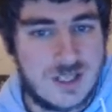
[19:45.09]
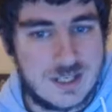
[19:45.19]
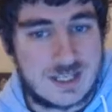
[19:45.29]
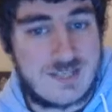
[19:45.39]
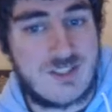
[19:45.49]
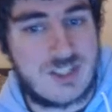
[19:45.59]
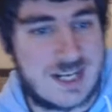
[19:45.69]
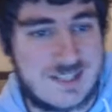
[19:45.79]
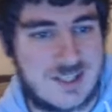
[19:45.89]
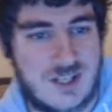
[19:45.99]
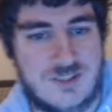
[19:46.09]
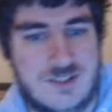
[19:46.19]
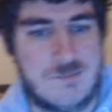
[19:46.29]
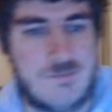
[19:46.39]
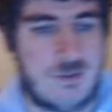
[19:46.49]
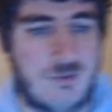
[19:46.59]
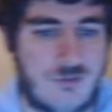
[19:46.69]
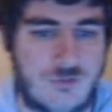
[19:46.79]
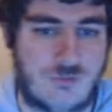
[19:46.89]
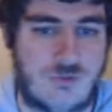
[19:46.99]
and even chance cards are built
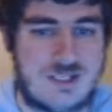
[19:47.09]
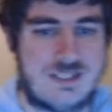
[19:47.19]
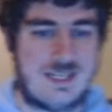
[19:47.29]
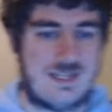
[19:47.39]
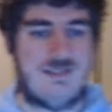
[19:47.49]
right in.